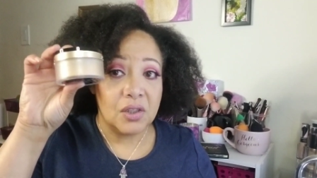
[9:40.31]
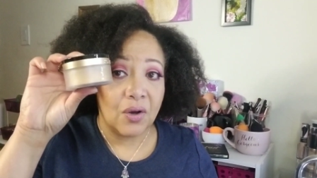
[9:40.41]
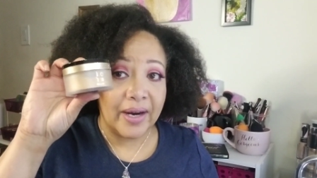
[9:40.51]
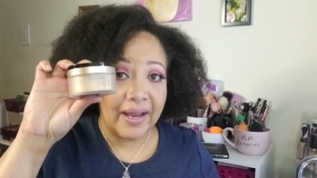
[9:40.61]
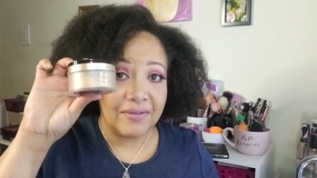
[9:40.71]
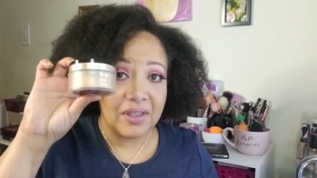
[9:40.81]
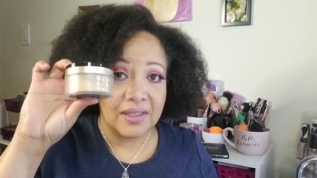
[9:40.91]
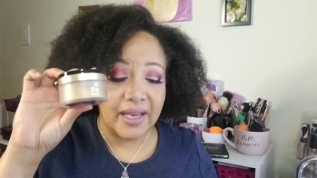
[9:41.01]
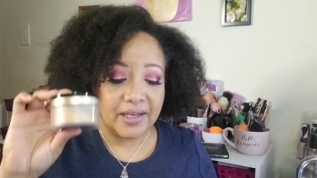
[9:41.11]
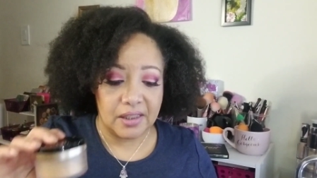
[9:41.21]
So I have
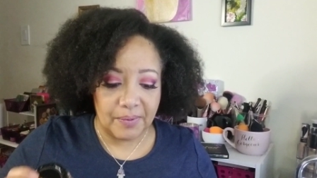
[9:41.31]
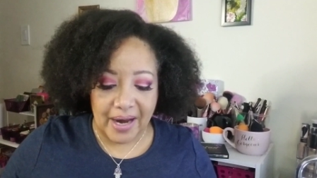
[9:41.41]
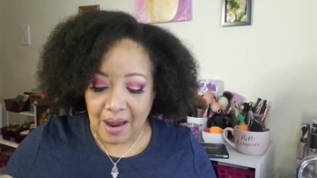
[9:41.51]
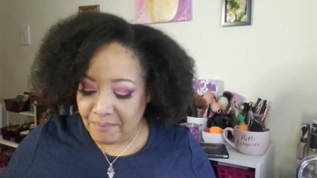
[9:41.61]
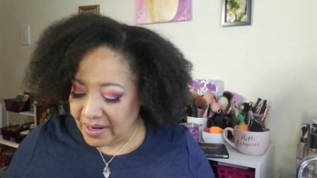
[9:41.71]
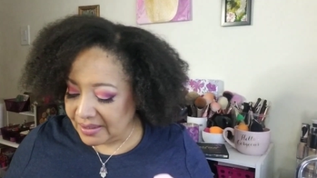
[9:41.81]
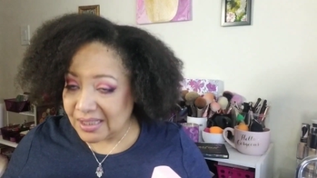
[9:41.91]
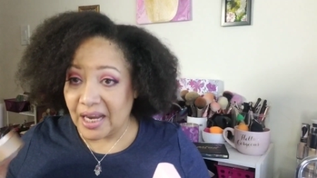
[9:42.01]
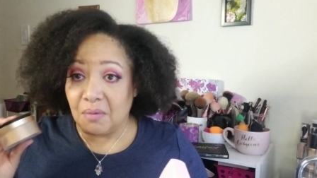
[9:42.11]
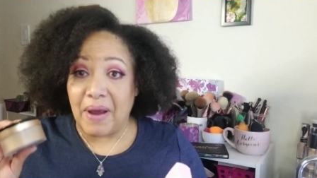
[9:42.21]
this setting spray, I'm
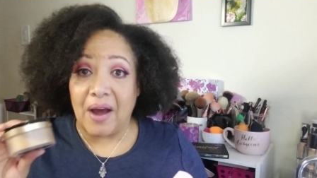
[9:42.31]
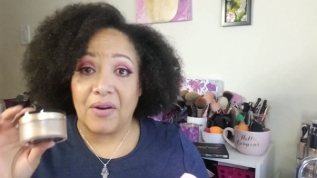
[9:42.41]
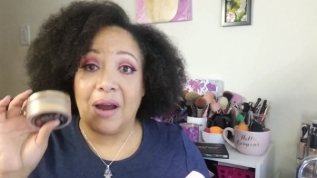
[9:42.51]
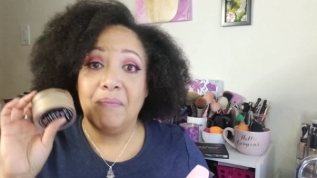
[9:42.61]
setting powder.